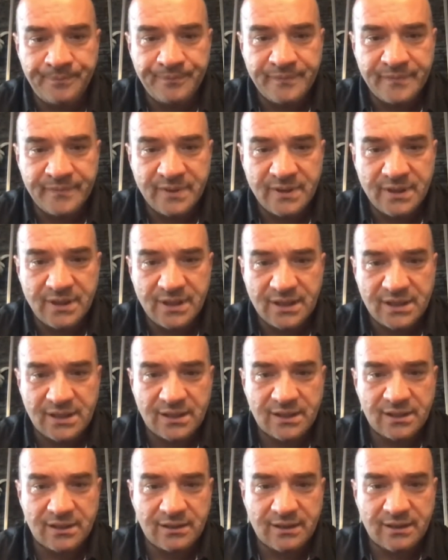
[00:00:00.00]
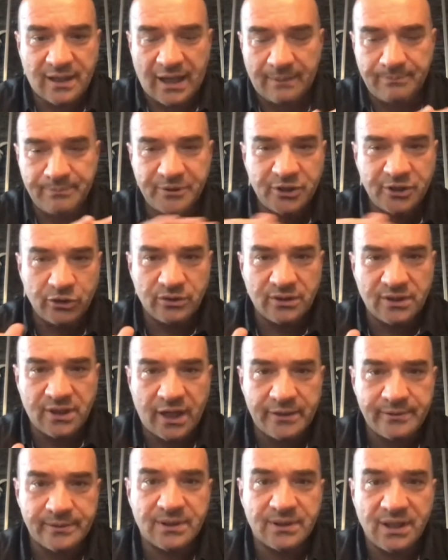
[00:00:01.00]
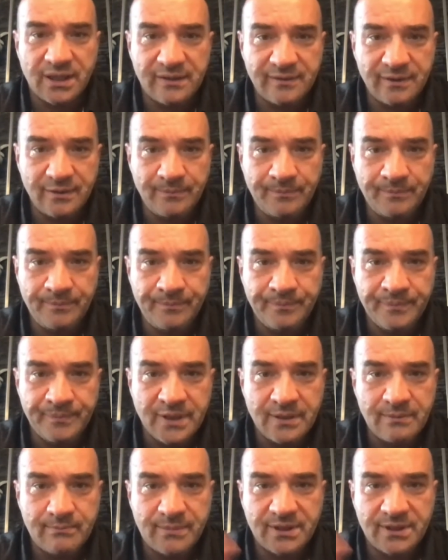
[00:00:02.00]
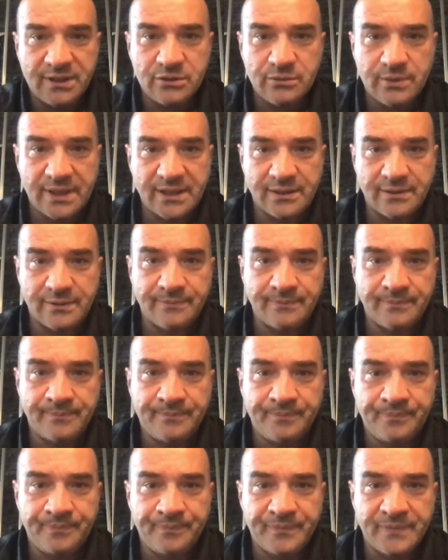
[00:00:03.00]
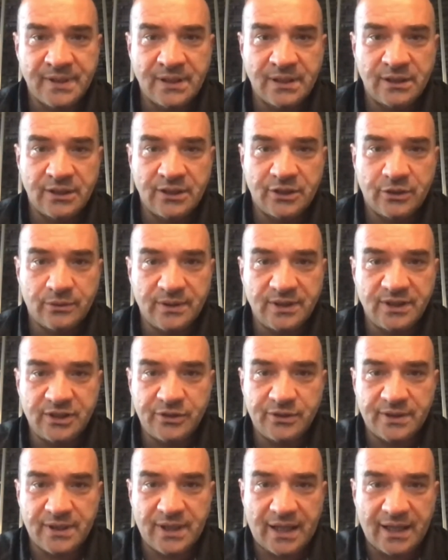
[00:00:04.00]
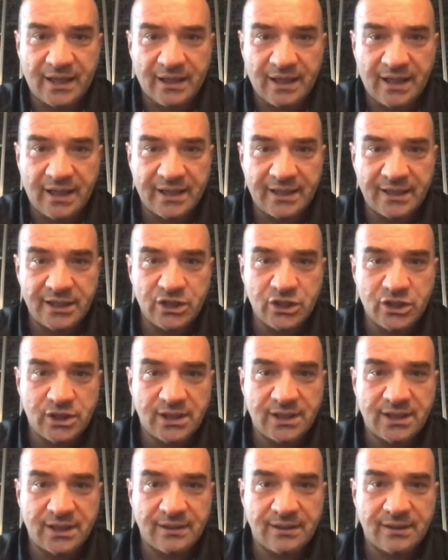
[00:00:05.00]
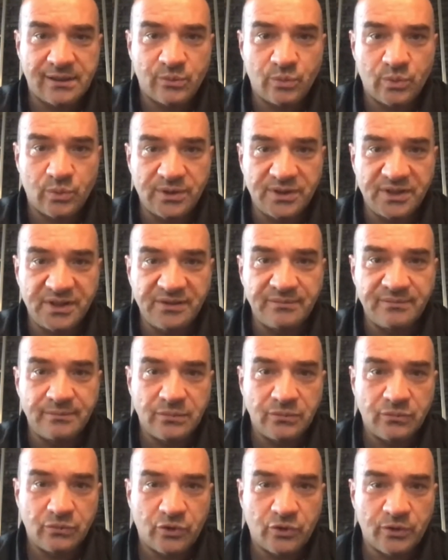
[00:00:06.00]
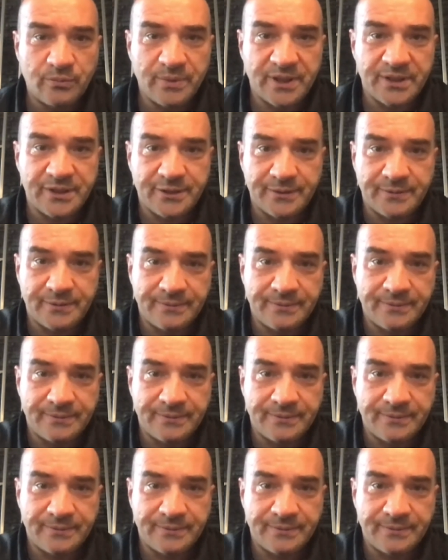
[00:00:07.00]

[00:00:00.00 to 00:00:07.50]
the absolute current level, but the trend. So is your GlycanAge getting worse or better?